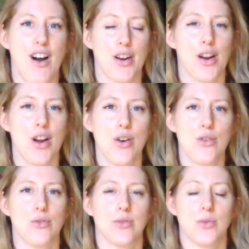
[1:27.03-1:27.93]
on our
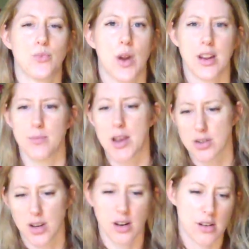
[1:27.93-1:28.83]
own, where you
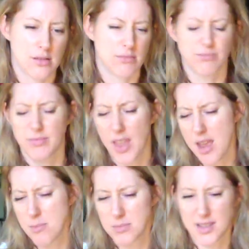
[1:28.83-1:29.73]
measure your
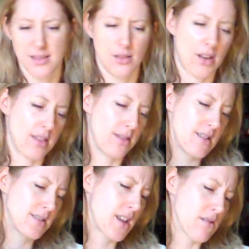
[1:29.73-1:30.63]
limbs and look at
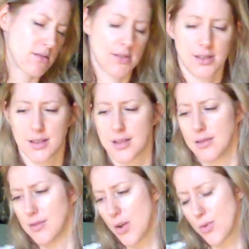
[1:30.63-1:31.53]
these characteristics
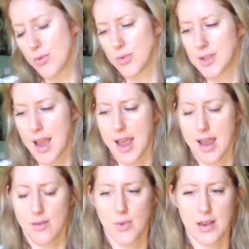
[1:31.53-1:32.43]
and those,
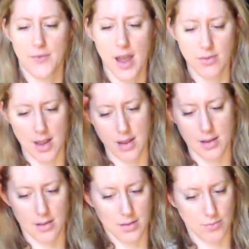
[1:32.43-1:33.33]
and we had found that
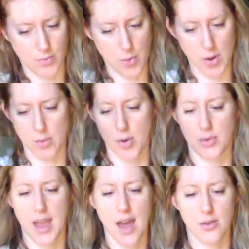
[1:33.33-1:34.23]
we were
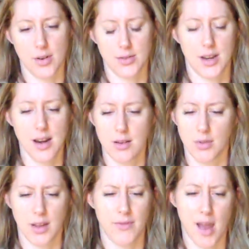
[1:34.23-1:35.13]
both gatherers, and I didn't
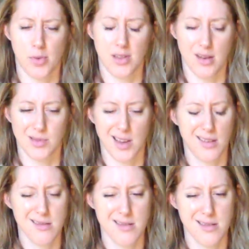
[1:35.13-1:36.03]
really vibe with that. I was like,
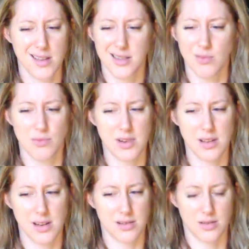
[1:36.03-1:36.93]
that doesn't
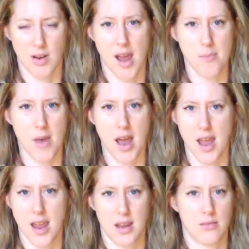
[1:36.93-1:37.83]
really describe
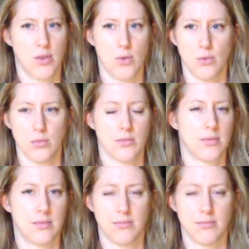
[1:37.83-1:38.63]
my whole,